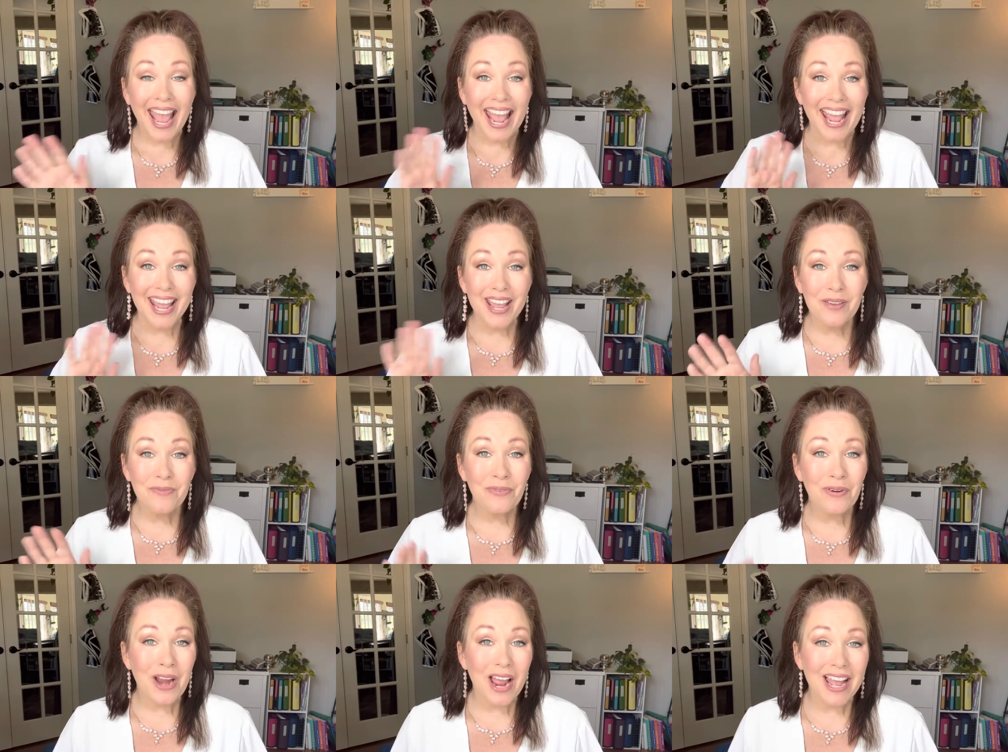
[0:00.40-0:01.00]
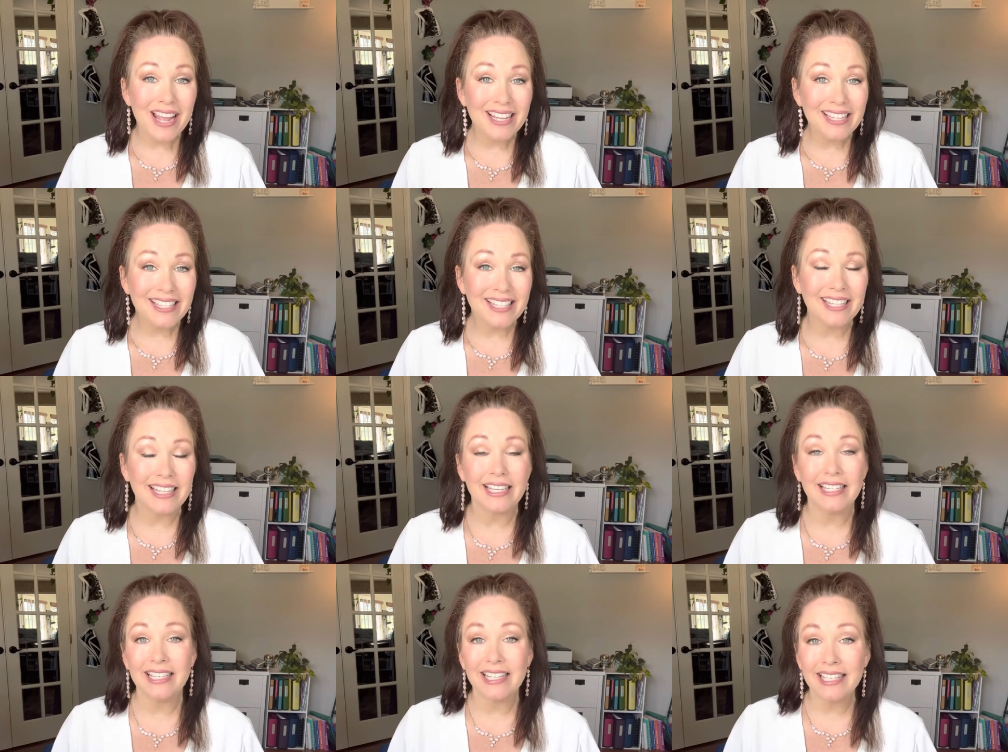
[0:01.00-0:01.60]
Hey
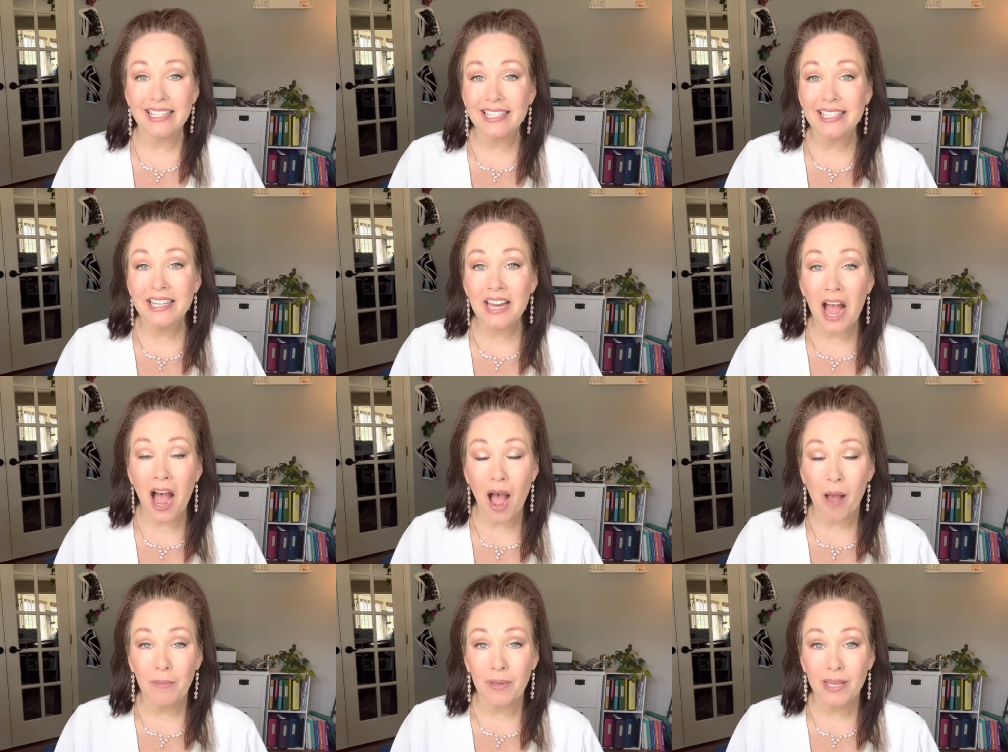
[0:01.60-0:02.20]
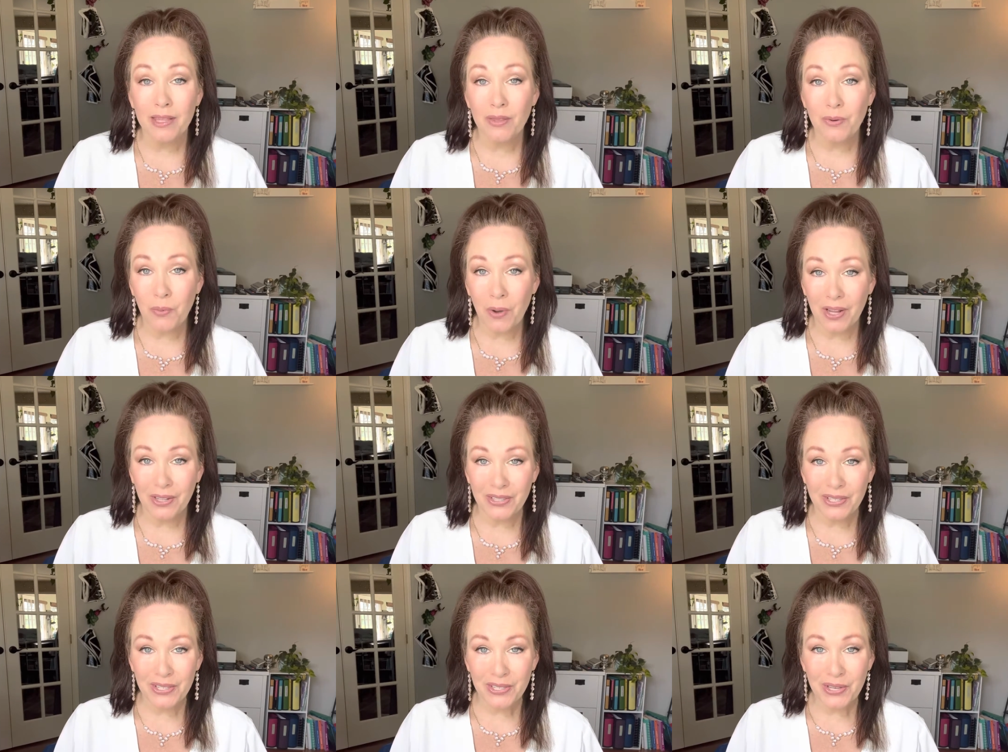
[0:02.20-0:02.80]
friends, this is Tommy, the
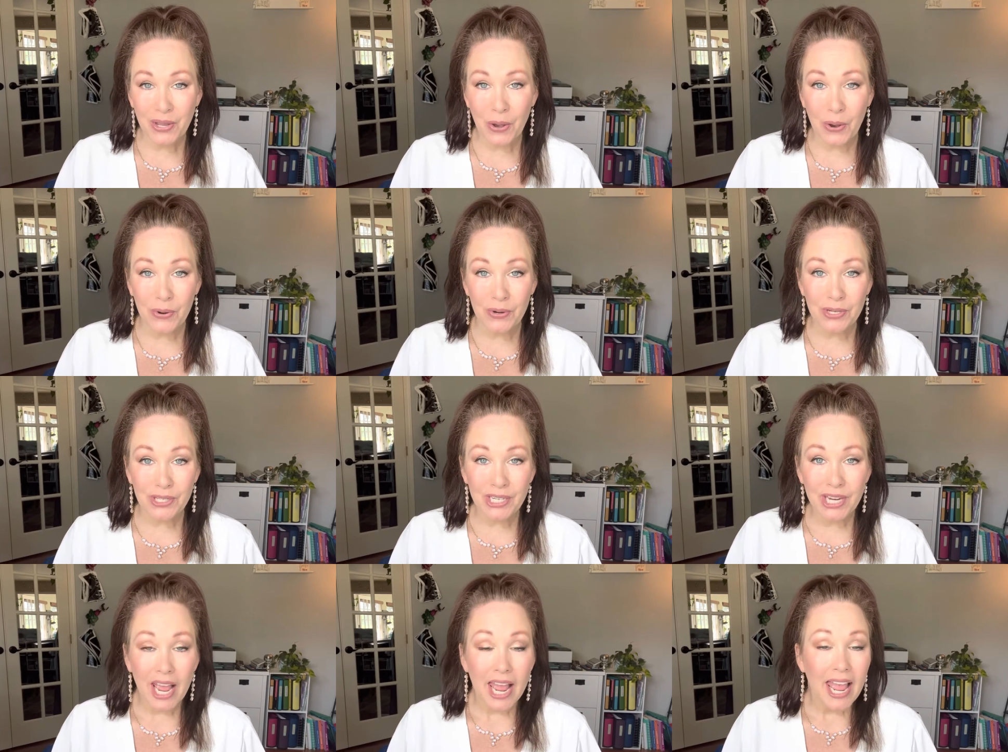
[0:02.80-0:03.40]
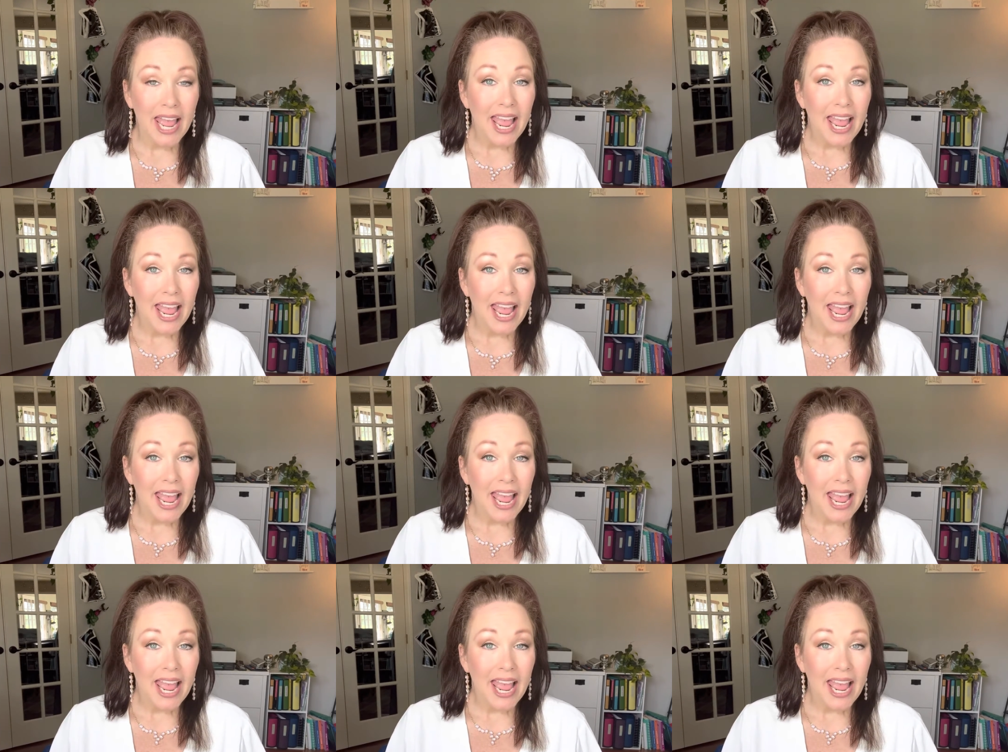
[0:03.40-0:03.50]
wellness coach,